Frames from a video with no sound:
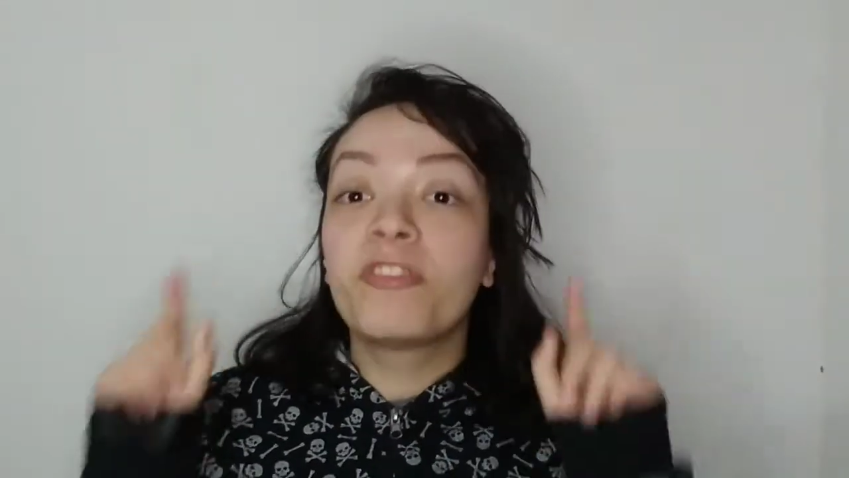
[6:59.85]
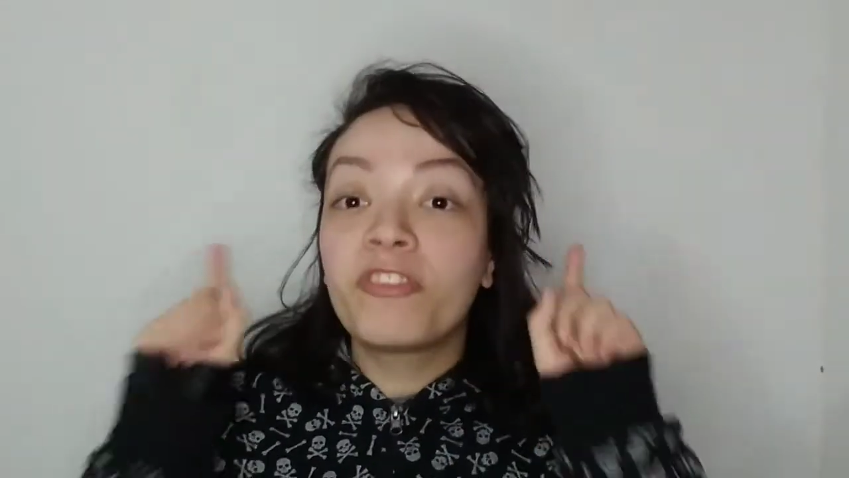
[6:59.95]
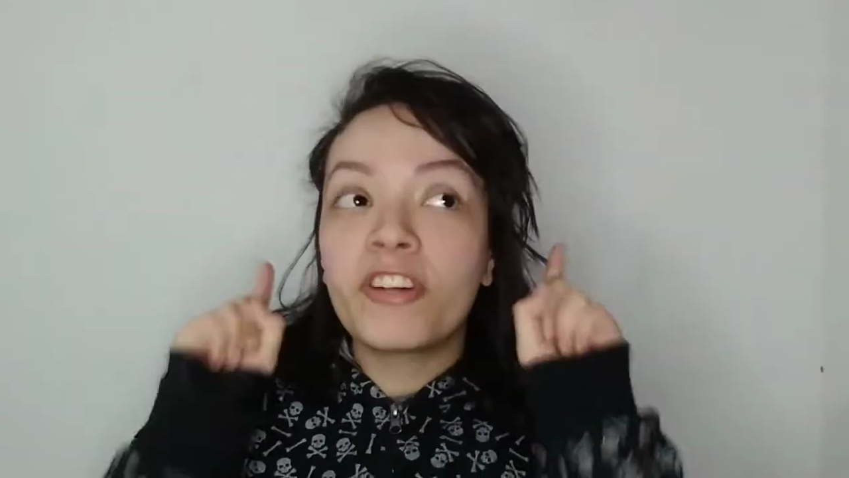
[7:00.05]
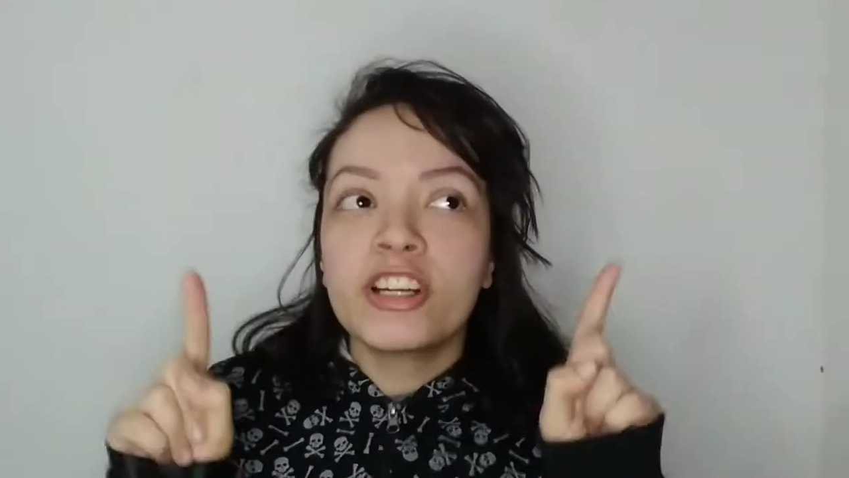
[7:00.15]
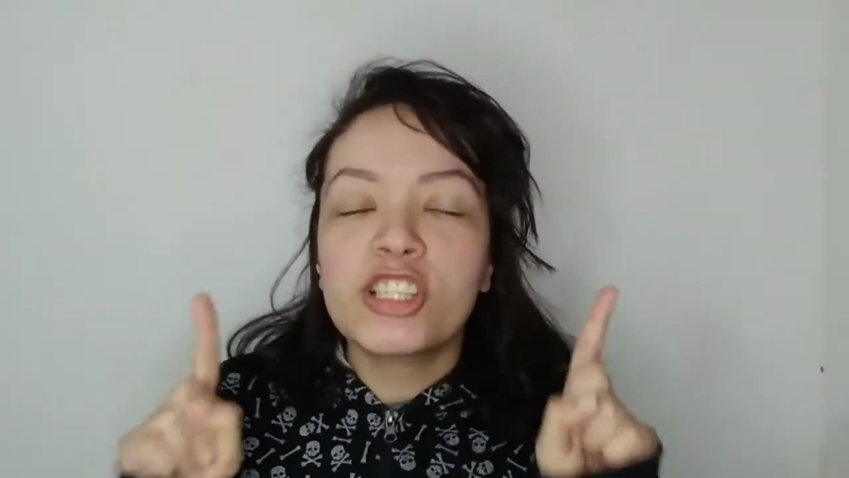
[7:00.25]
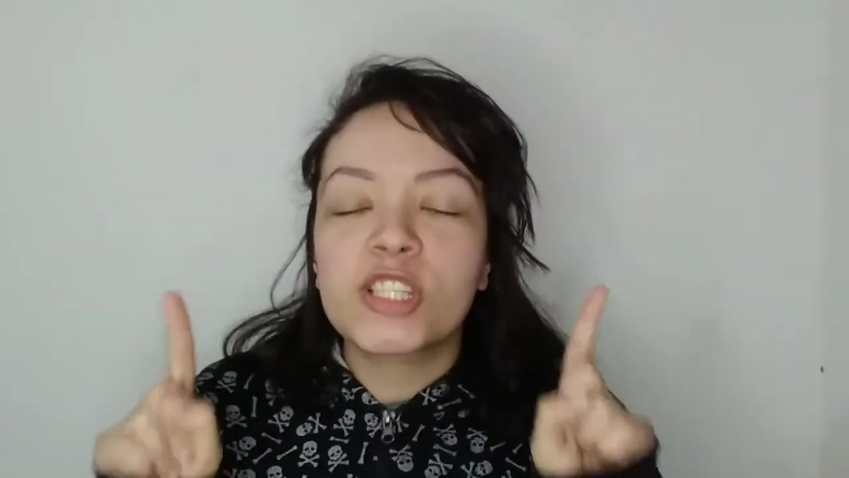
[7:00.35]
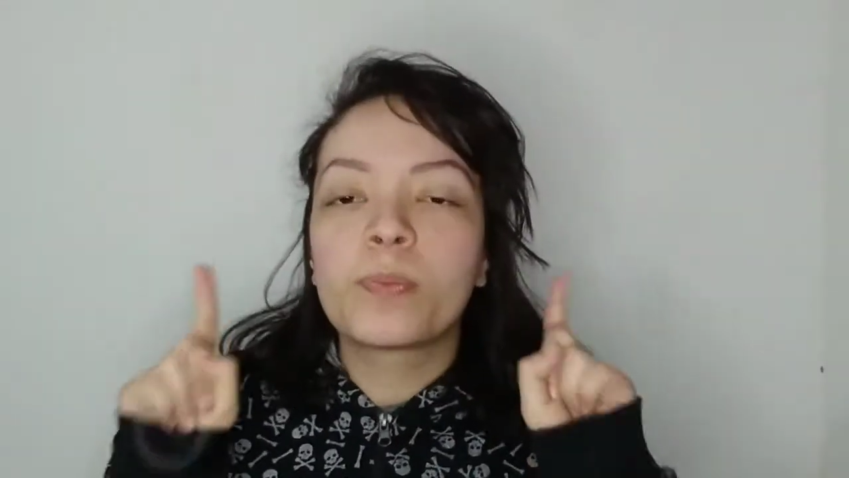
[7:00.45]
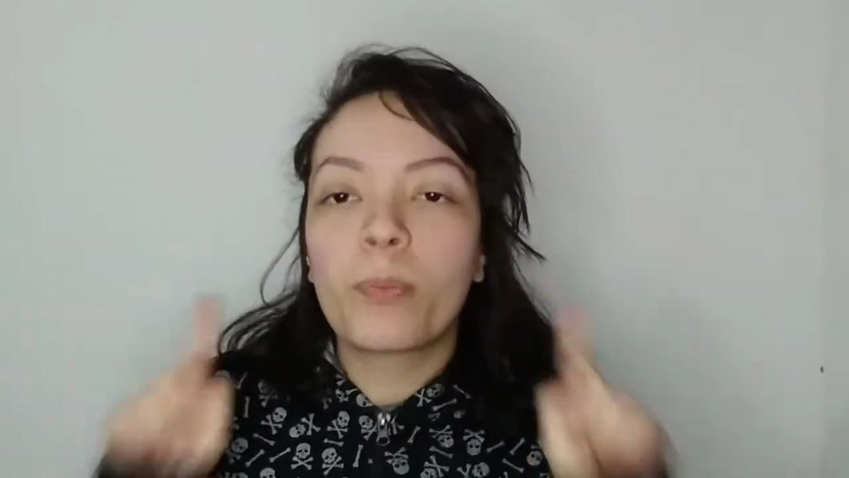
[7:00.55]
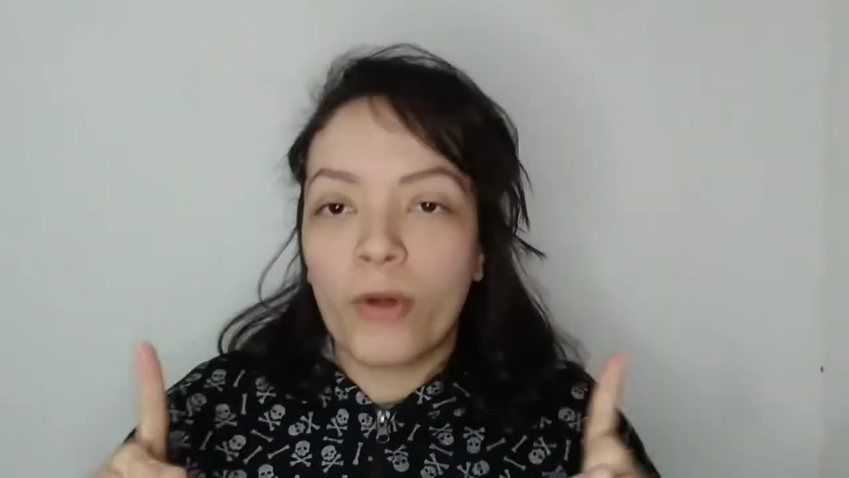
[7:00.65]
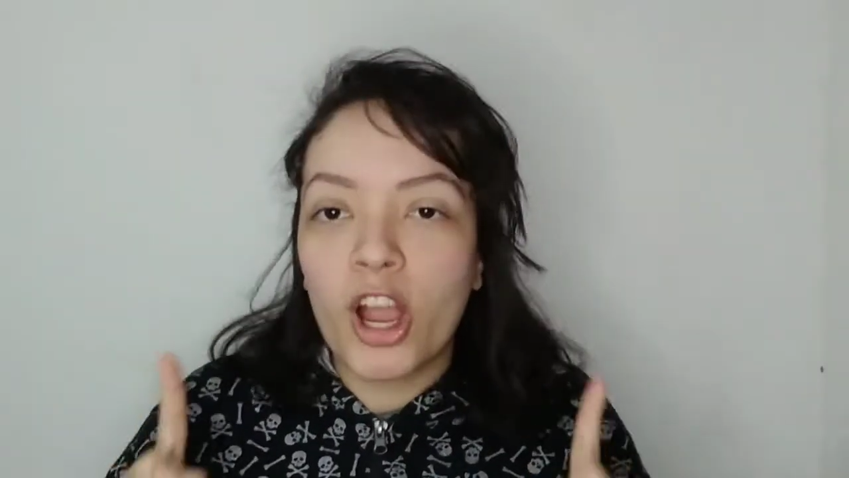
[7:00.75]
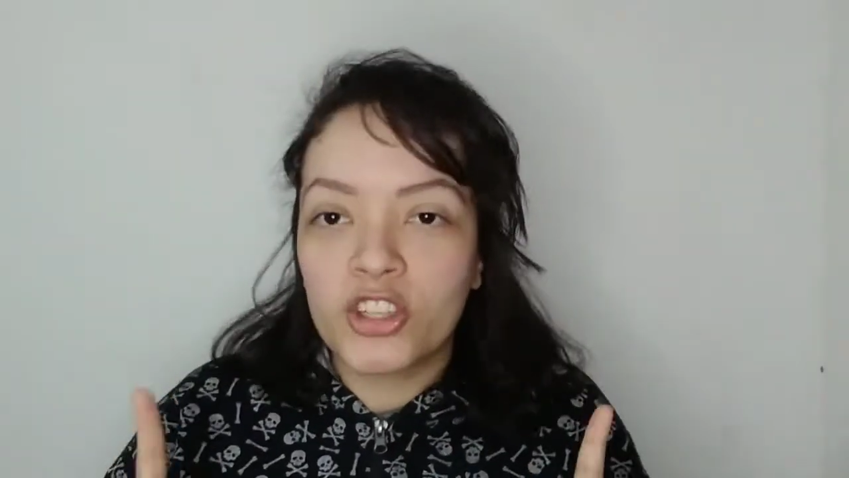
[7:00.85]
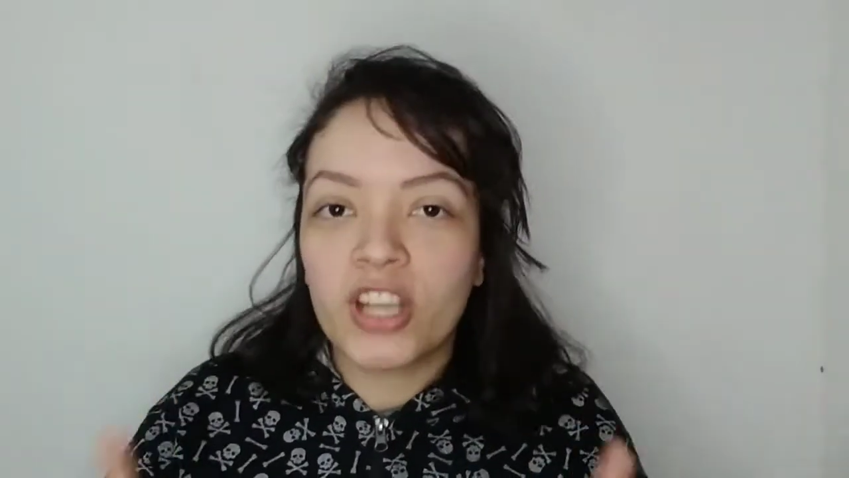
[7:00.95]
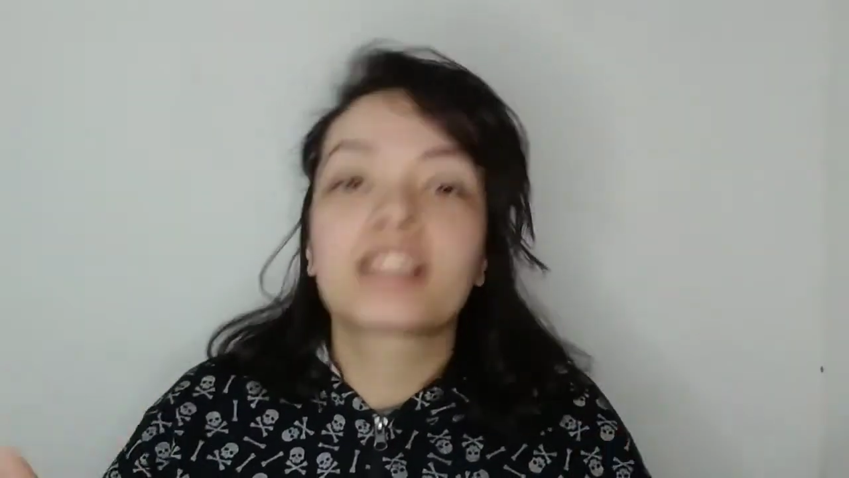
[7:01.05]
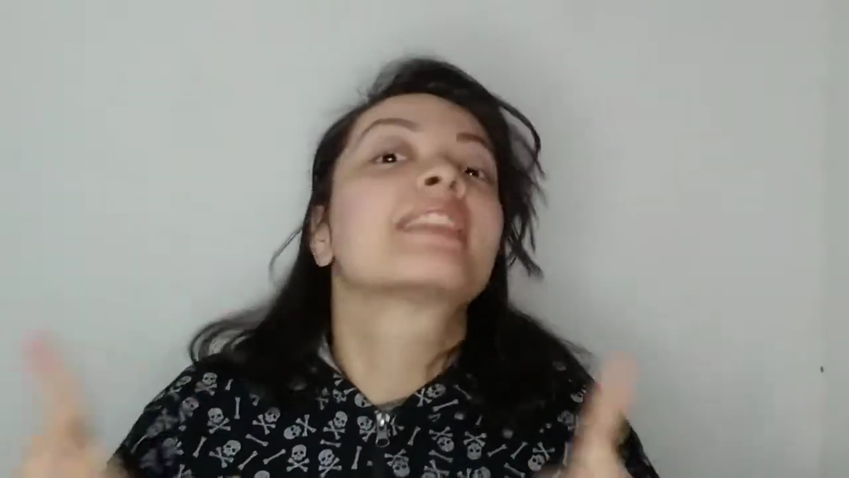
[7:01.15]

first project